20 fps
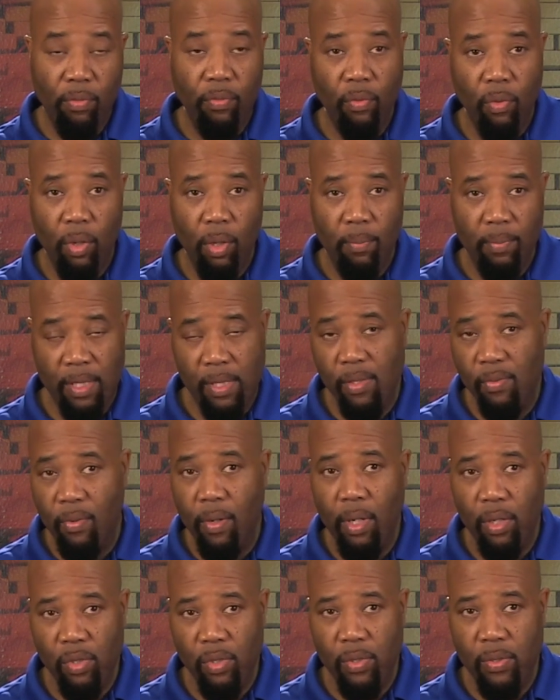perform these
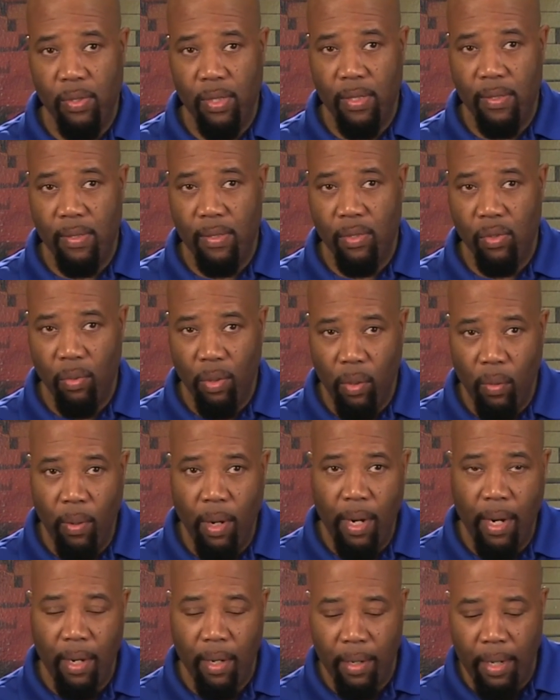functions, because it's
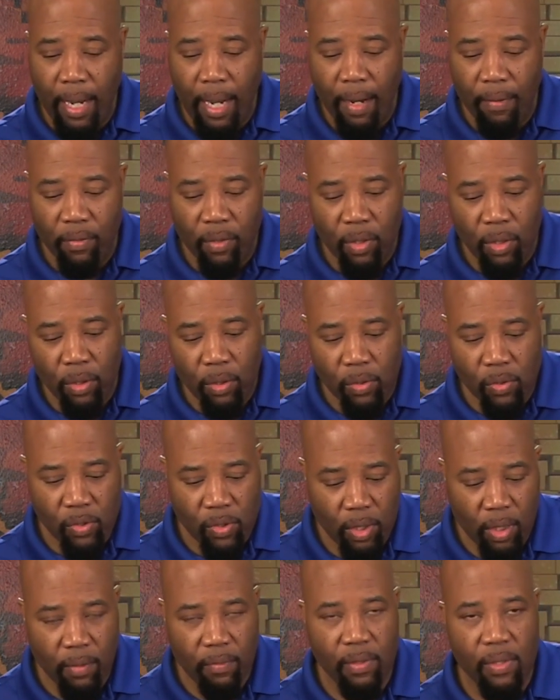required after you
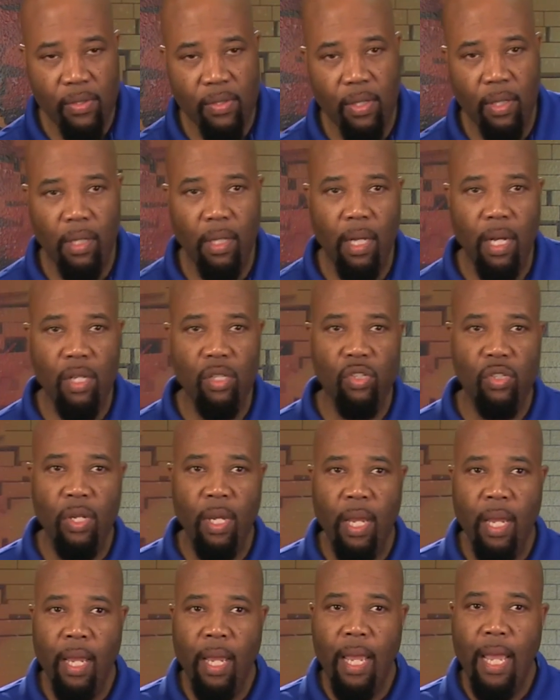service the clutch,
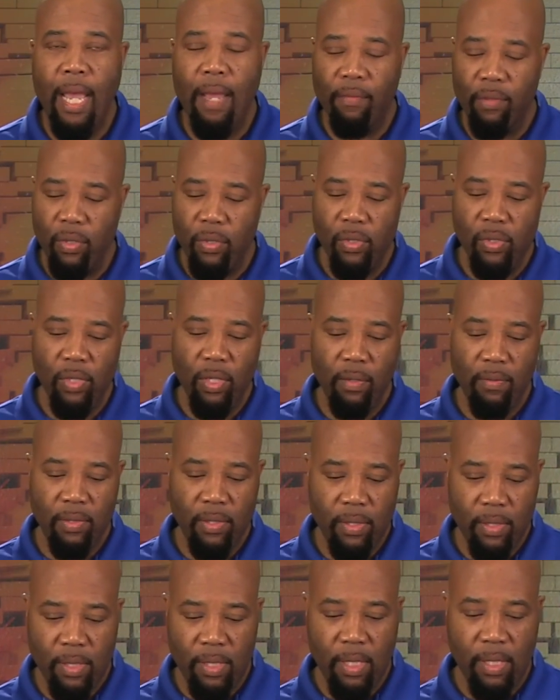after you
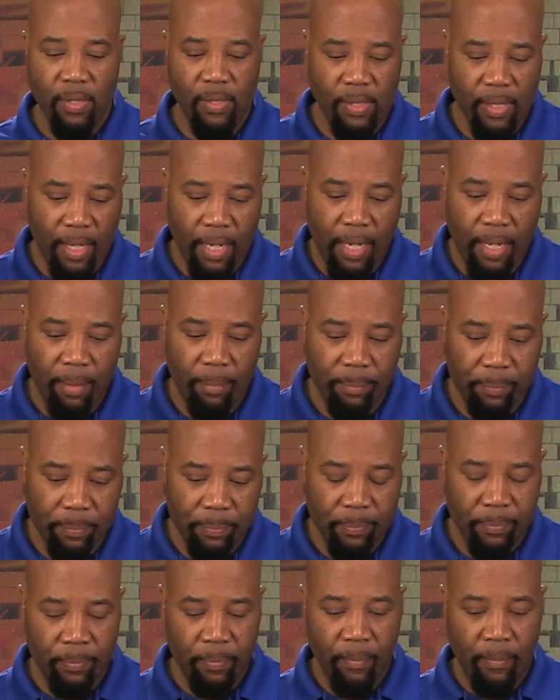service the TCM.
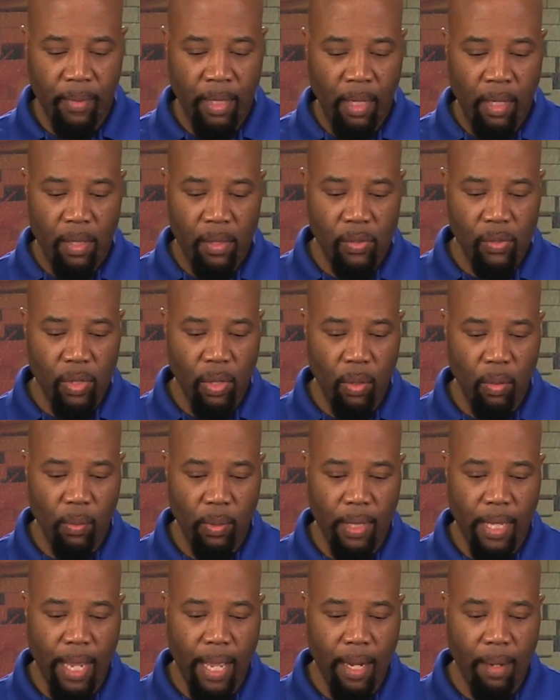So
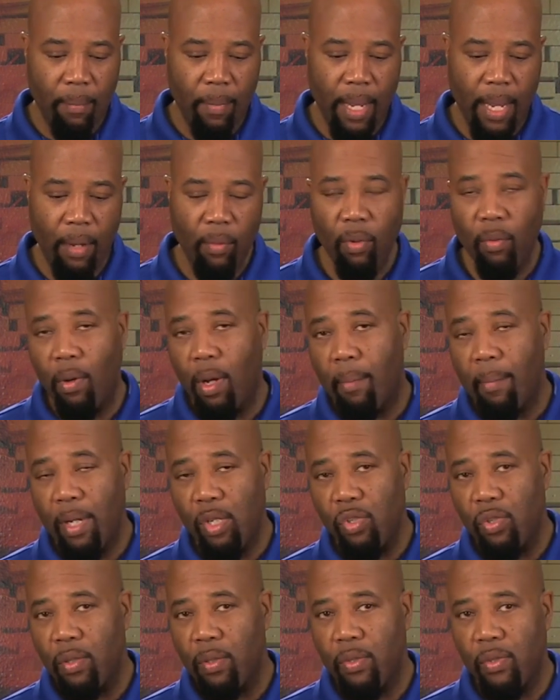with that in mind, we want to
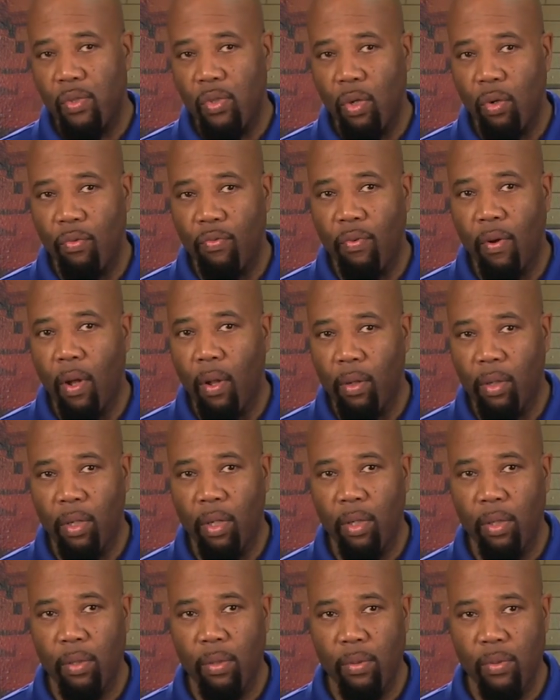make sure there's no fault
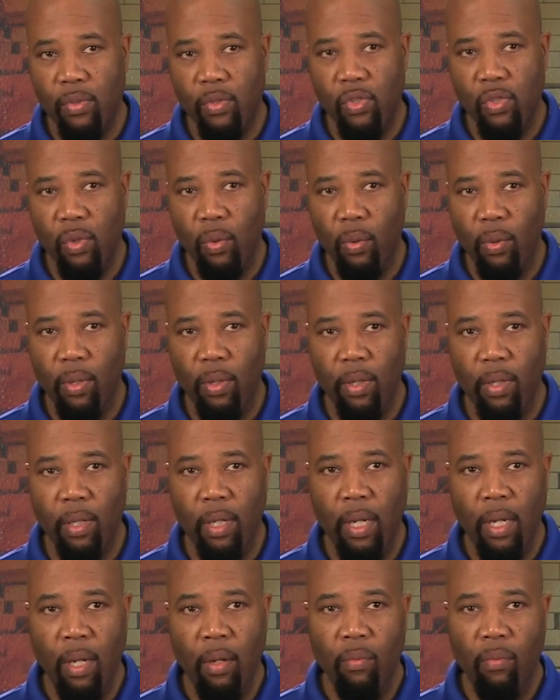code
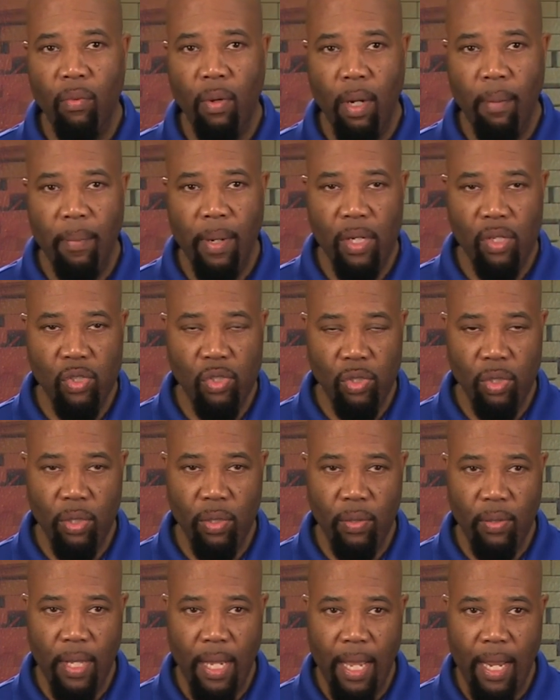stored. We want to make
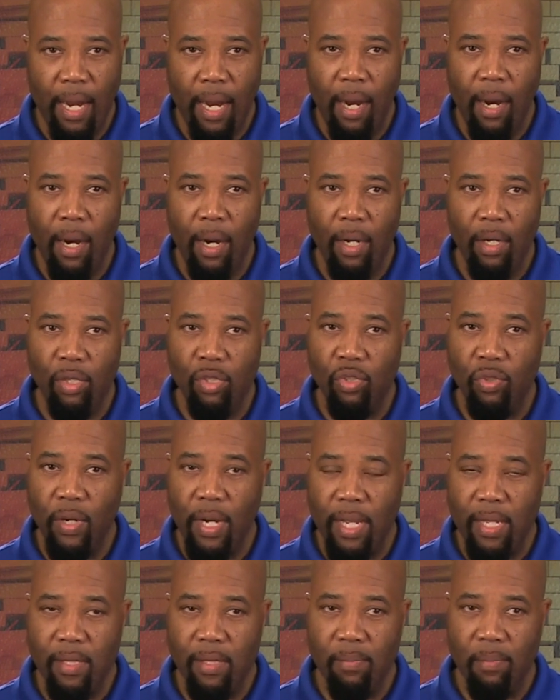sure that our
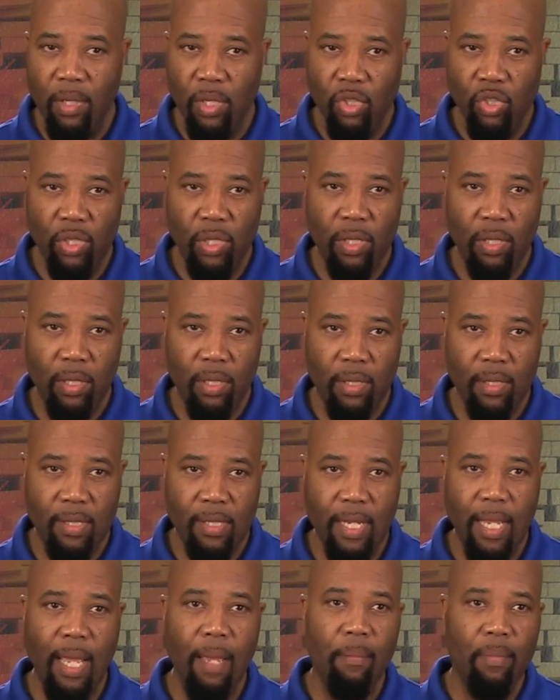transmission
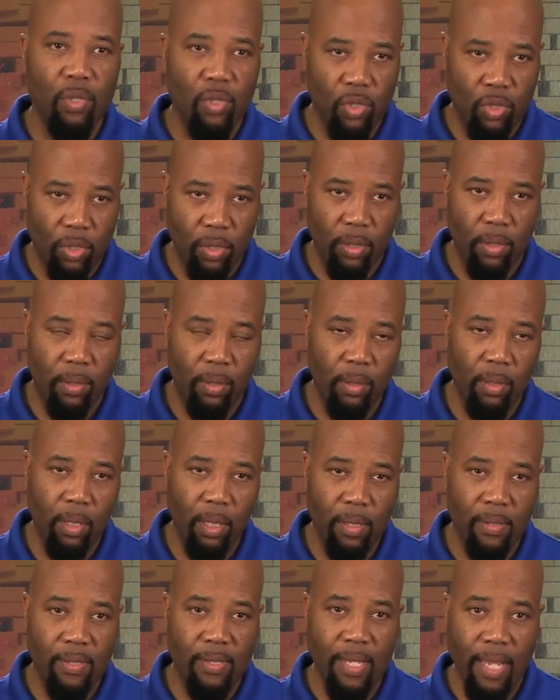temperature
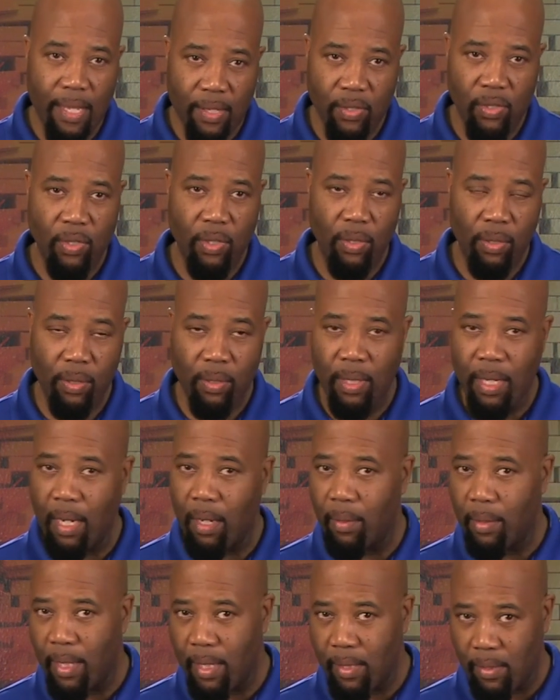sensor,
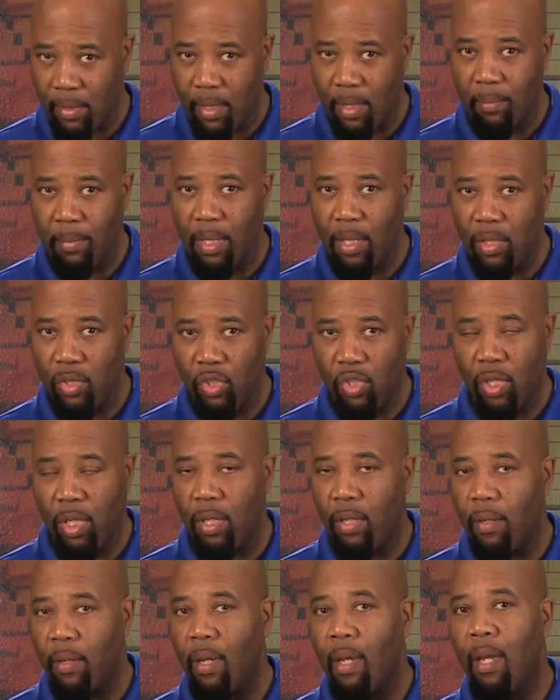now that's going to be the
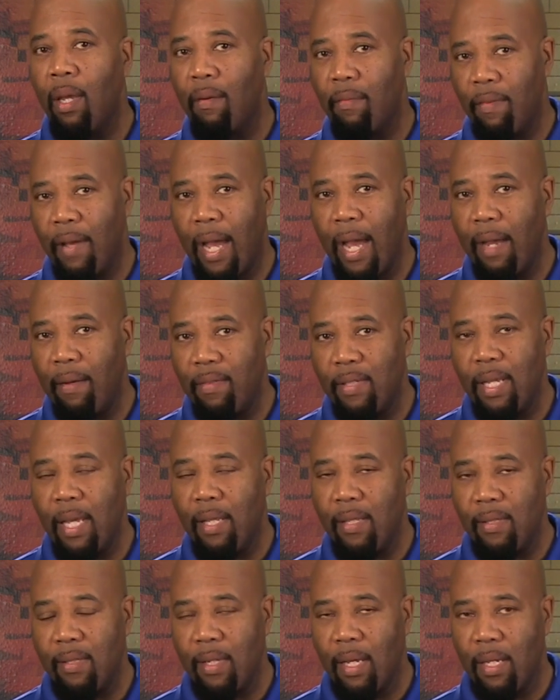
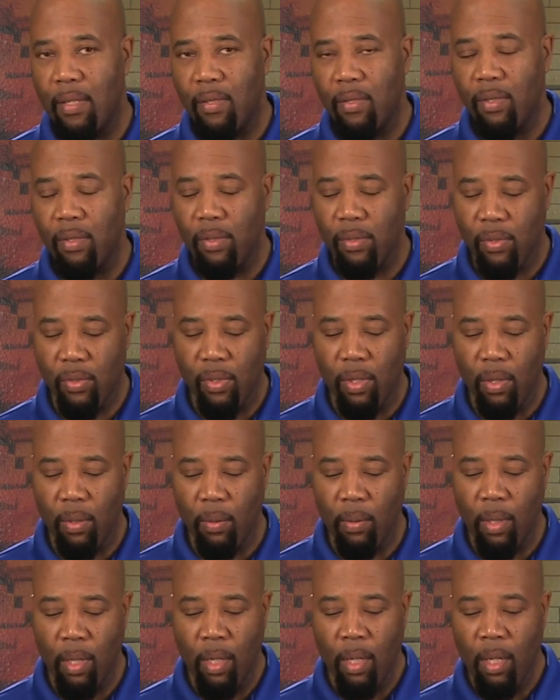G510 sensor,
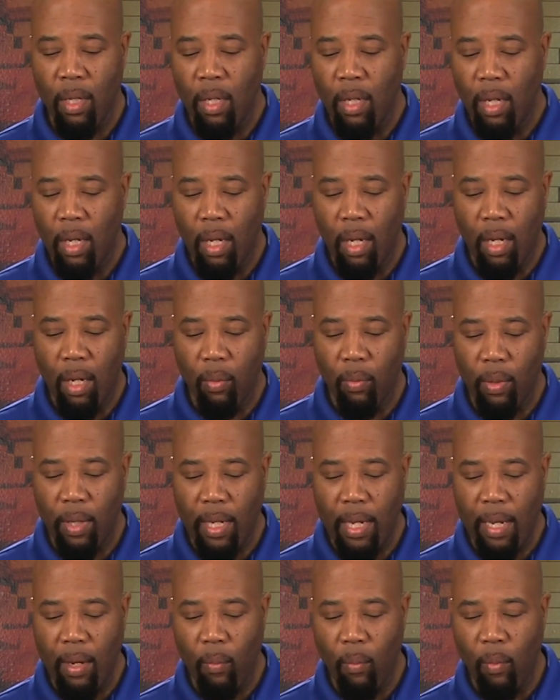so
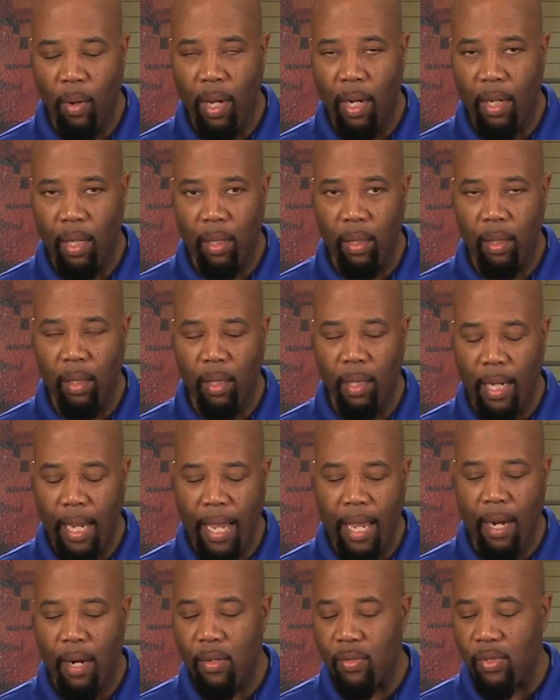we want to look
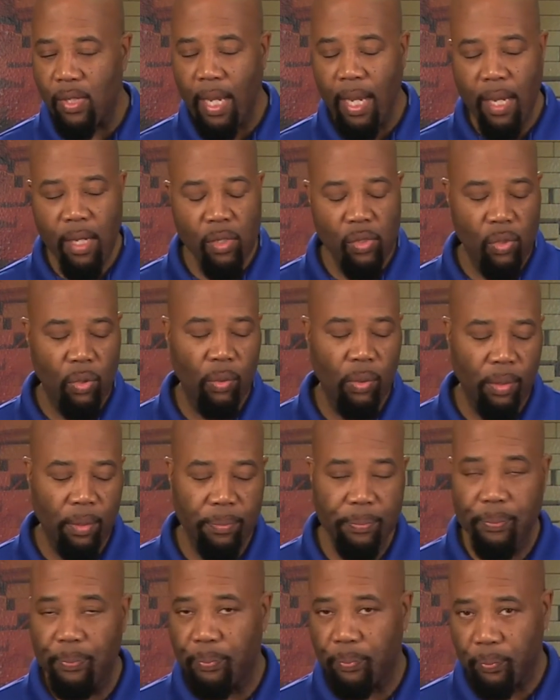at our scan
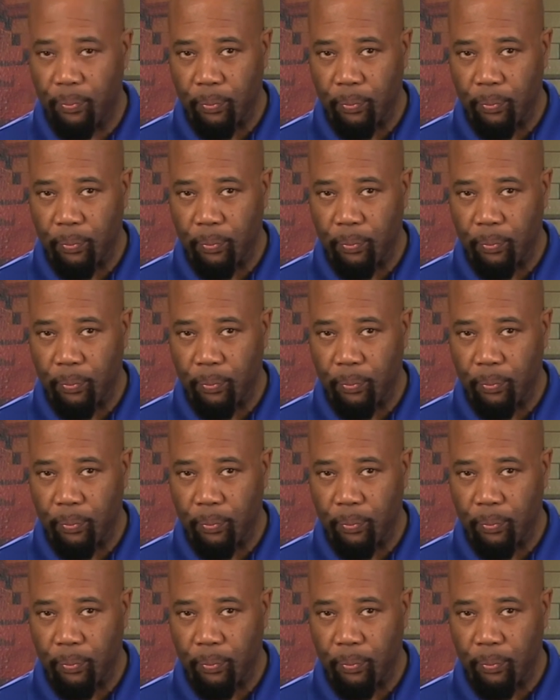tool